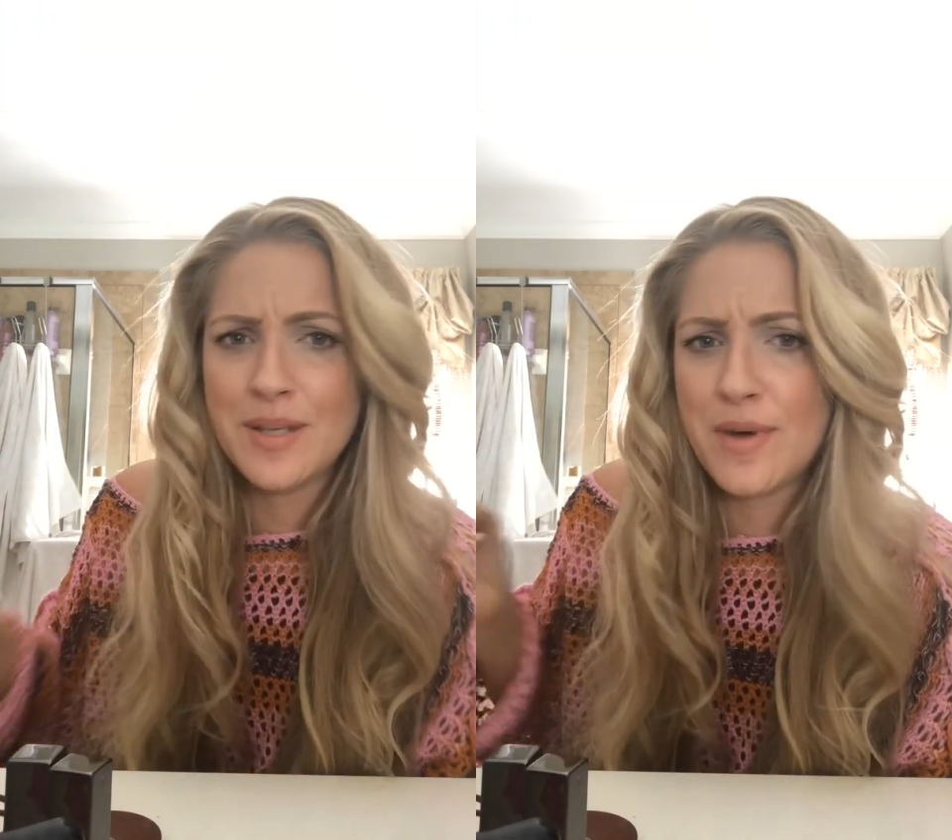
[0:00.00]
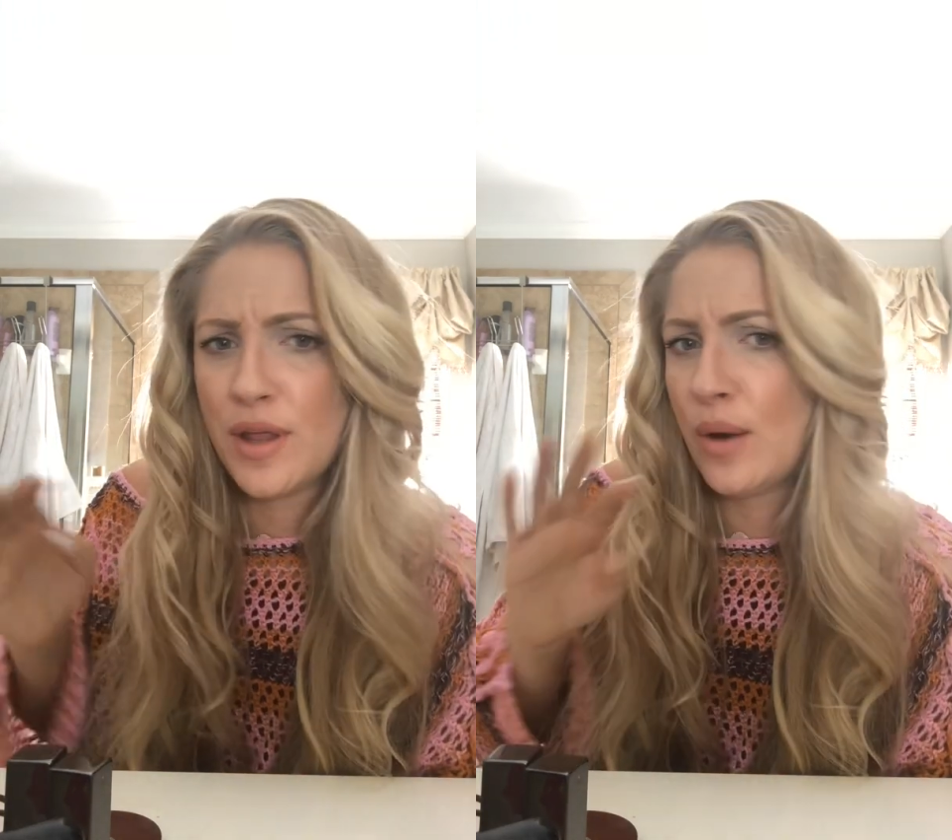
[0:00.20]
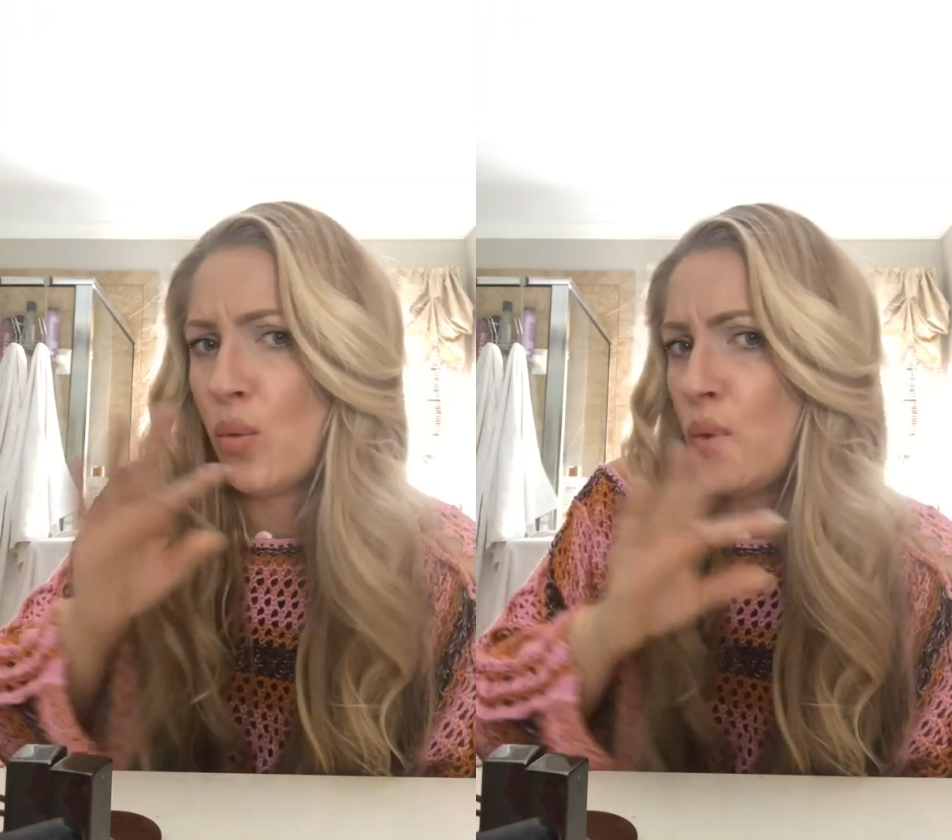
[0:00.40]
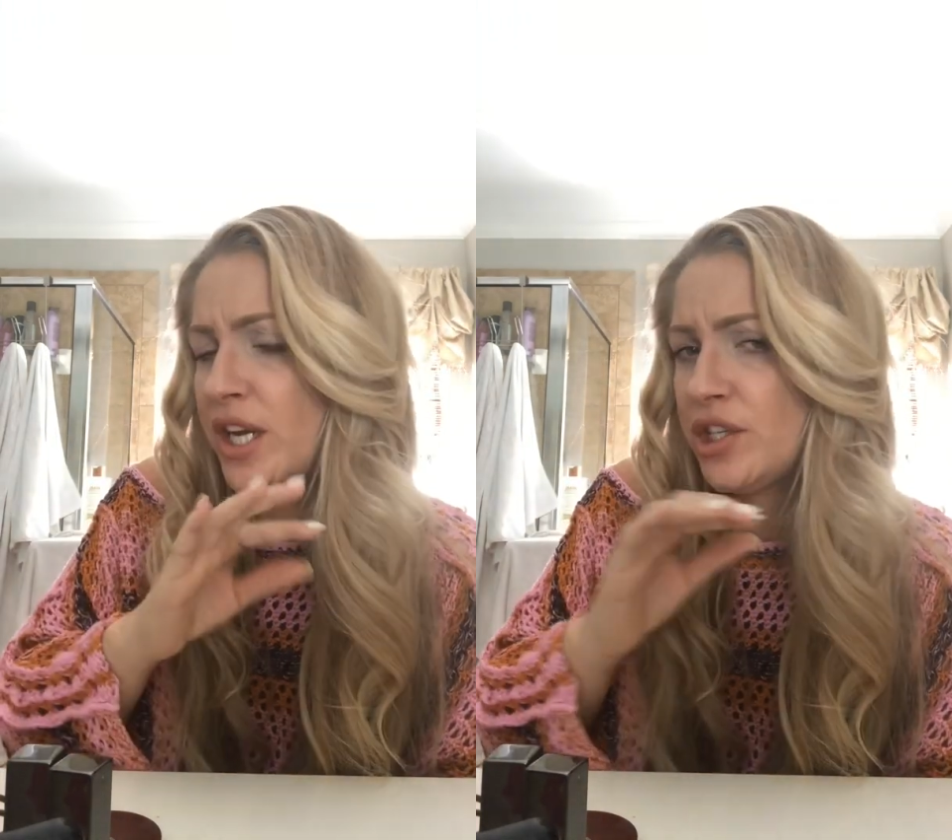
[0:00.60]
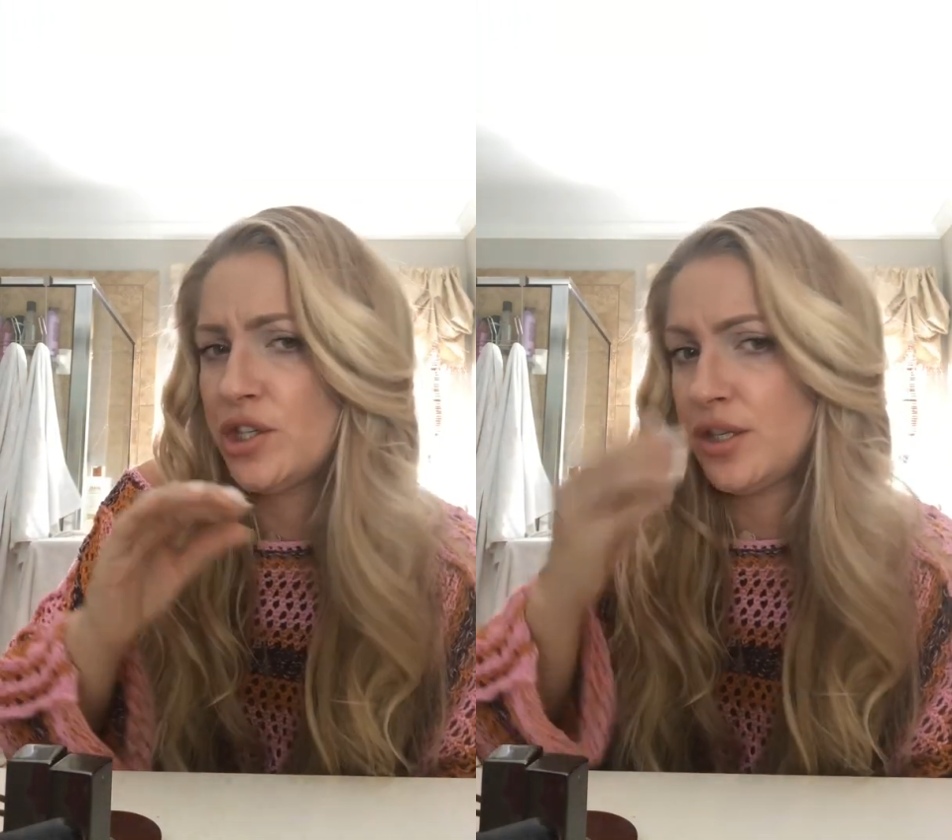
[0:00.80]
about like
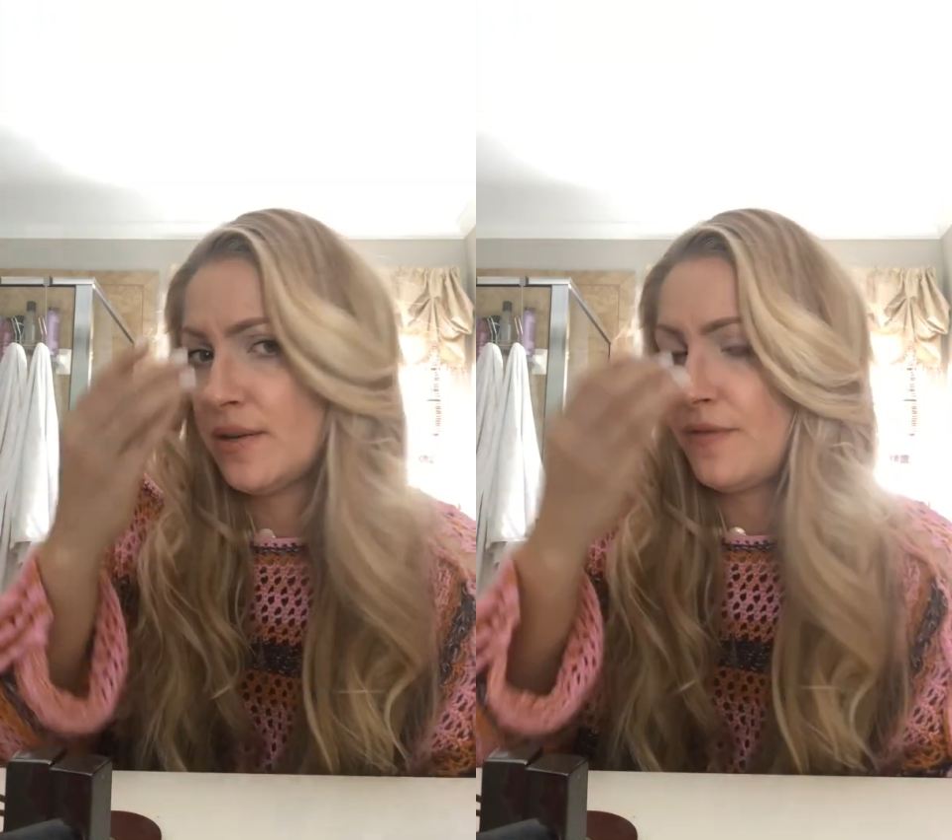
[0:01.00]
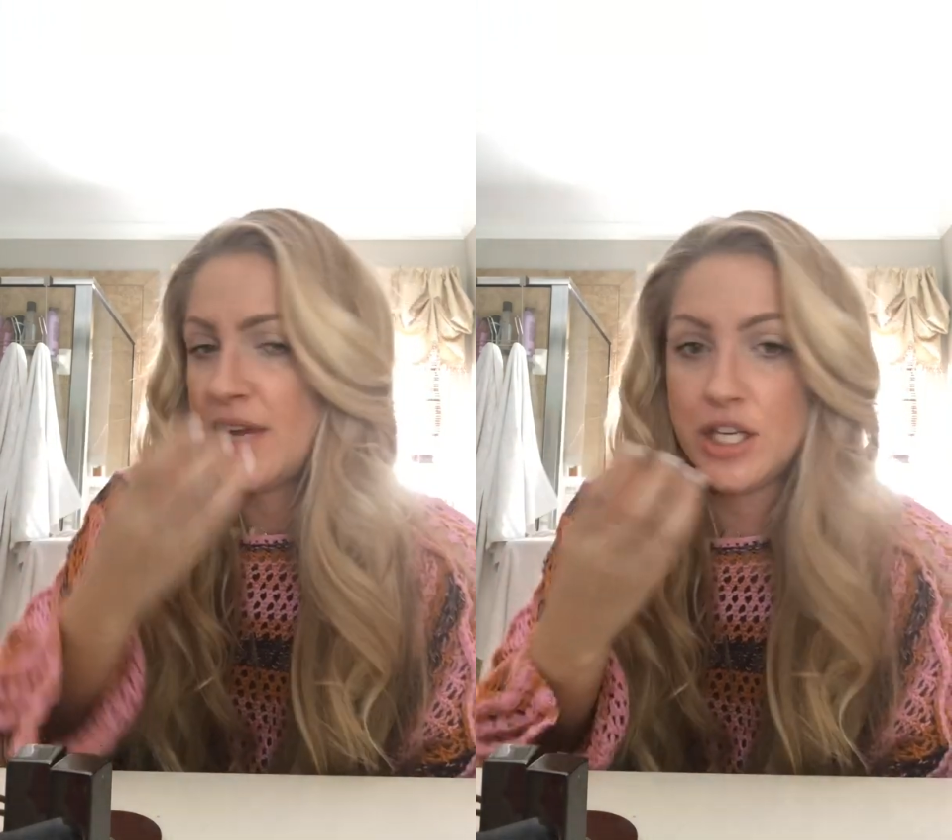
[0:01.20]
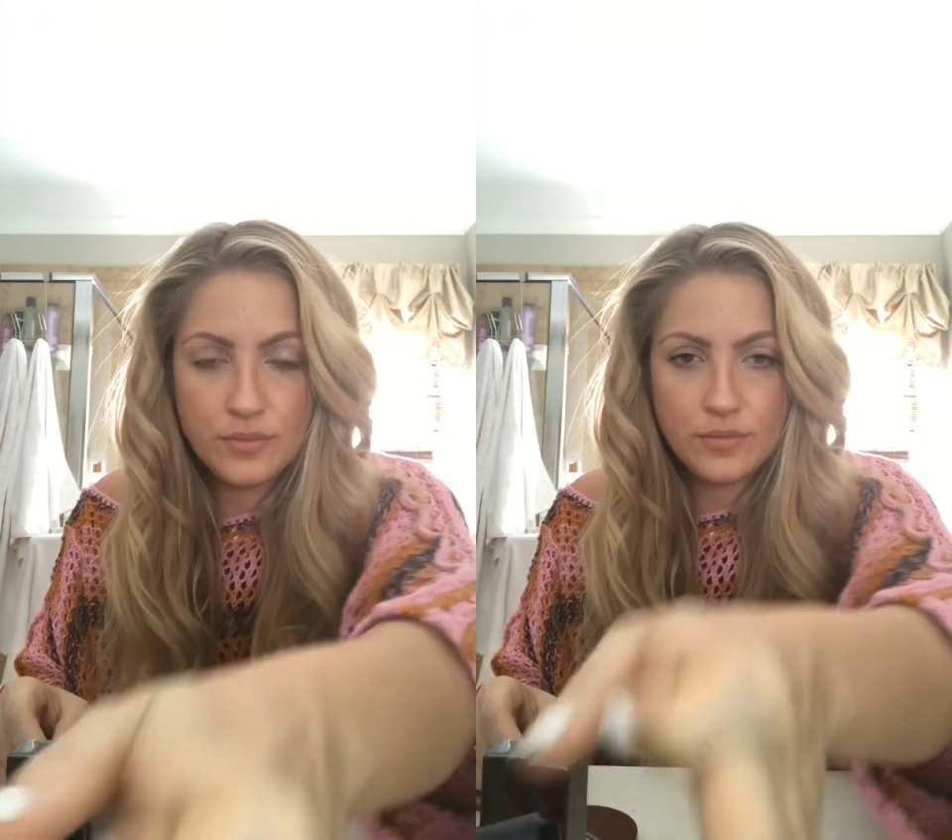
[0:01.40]
which face.